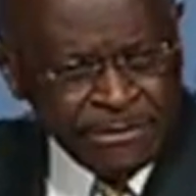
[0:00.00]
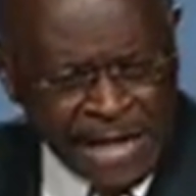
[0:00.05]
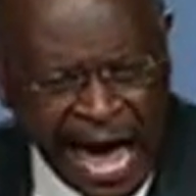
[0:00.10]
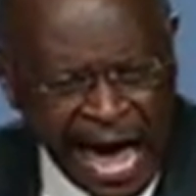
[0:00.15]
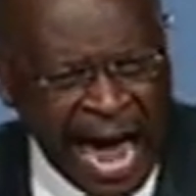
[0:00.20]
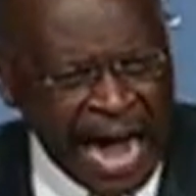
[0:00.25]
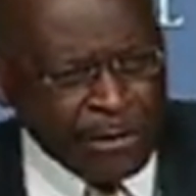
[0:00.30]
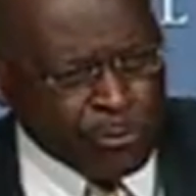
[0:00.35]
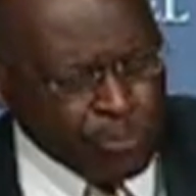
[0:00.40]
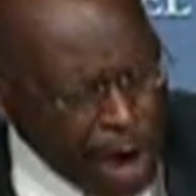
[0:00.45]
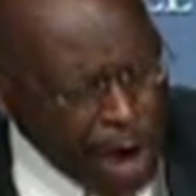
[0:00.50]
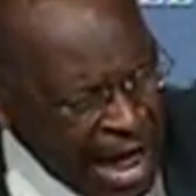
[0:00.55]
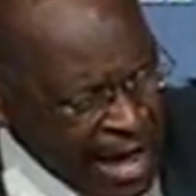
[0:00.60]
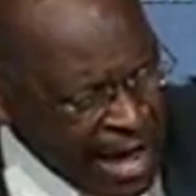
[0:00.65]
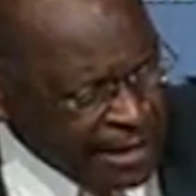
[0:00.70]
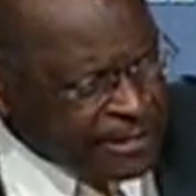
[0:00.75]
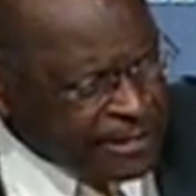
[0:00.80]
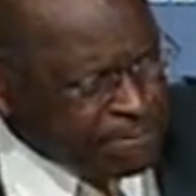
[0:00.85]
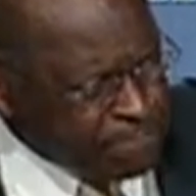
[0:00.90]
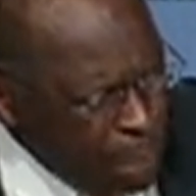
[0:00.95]
not
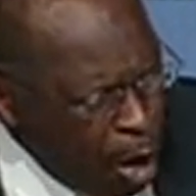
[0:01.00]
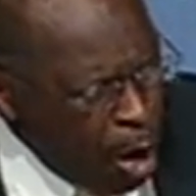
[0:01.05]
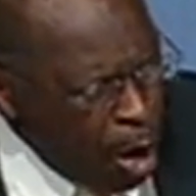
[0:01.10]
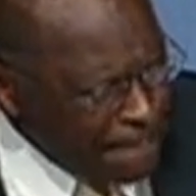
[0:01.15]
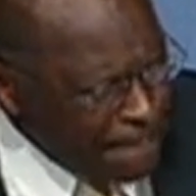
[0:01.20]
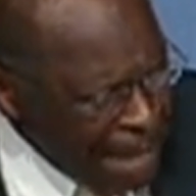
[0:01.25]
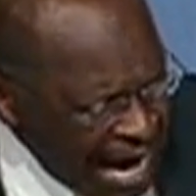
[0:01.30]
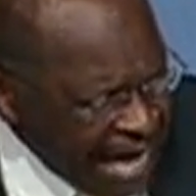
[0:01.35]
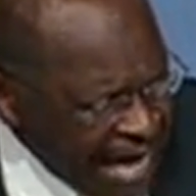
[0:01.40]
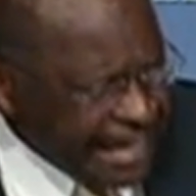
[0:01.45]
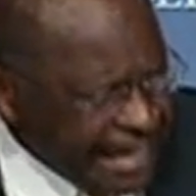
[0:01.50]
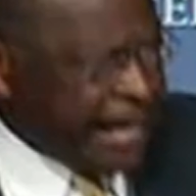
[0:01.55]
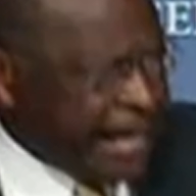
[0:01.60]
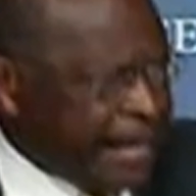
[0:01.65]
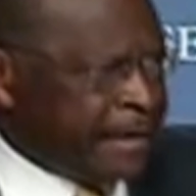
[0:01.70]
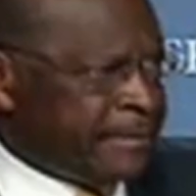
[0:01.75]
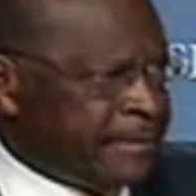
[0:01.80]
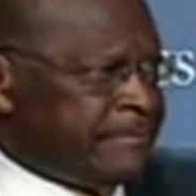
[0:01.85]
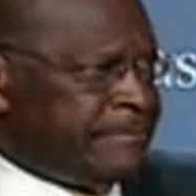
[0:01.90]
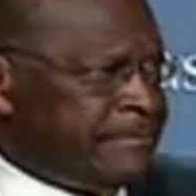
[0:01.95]
raise more
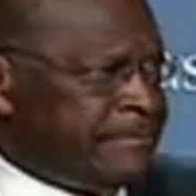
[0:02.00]
money.